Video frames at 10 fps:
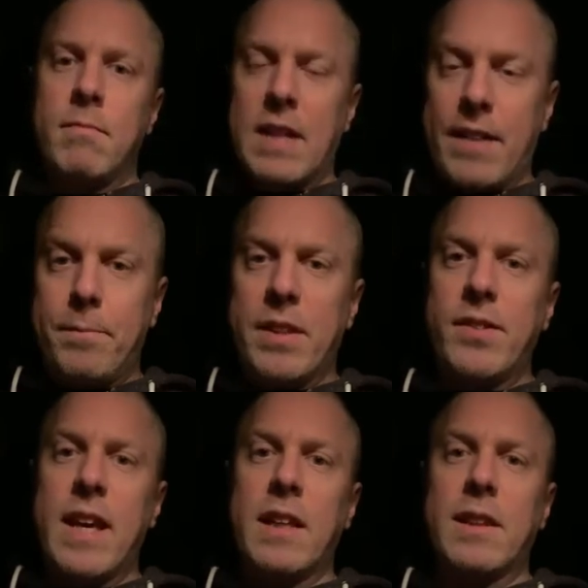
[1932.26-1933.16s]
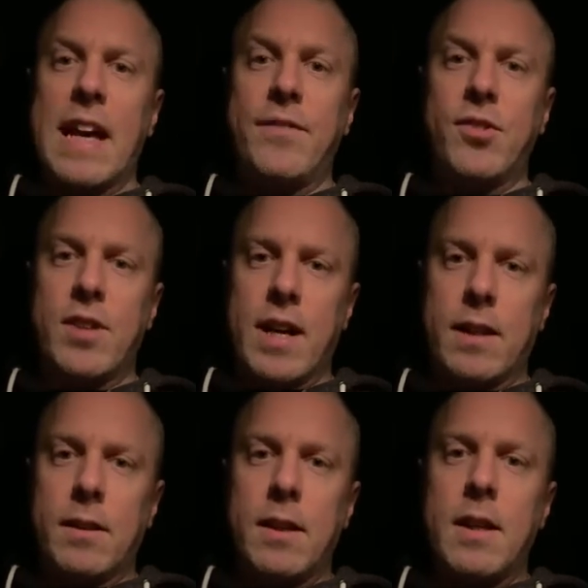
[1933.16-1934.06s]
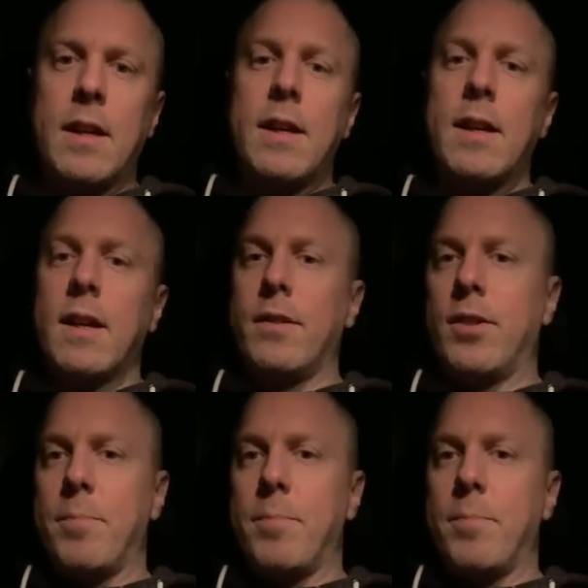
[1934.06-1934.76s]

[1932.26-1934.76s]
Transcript: I've been saying lifestyle because